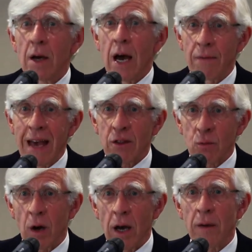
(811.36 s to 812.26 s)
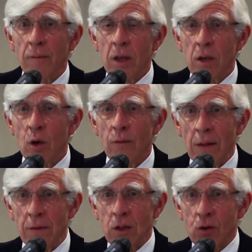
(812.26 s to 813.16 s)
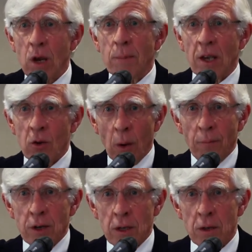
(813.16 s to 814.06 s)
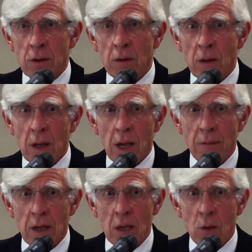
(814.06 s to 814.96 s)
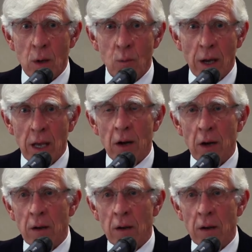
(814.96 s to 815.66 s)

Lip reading: And that's why you've had this creeping confidence in the EU in one area